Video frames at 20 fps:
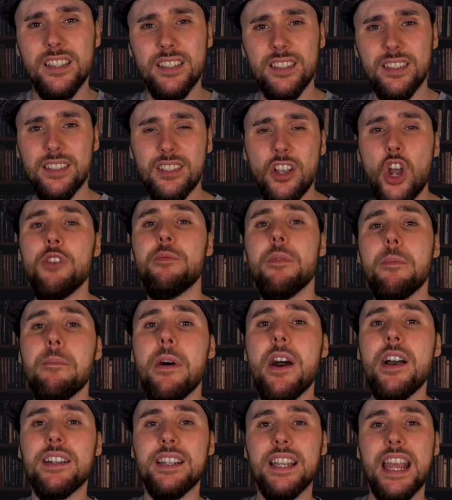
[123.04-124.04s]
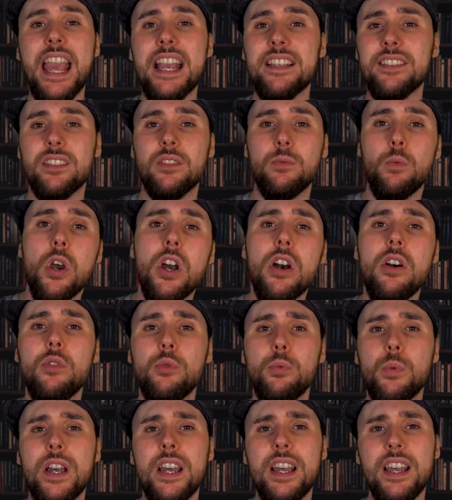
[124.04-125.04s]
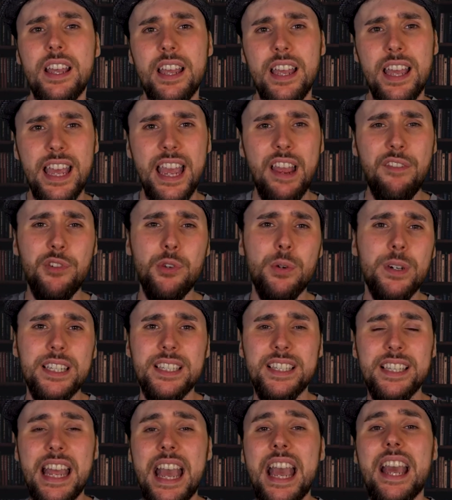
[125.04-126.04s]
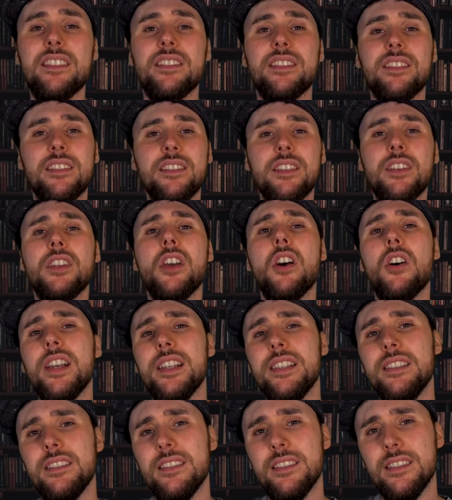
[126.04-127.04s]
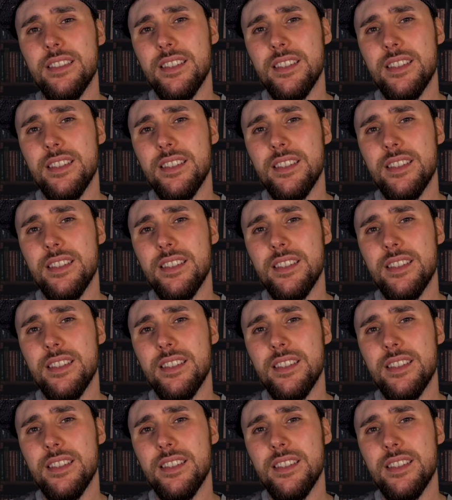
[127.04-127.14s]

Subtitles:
cyberpunk-esque world where everyone is enhanced to the nines.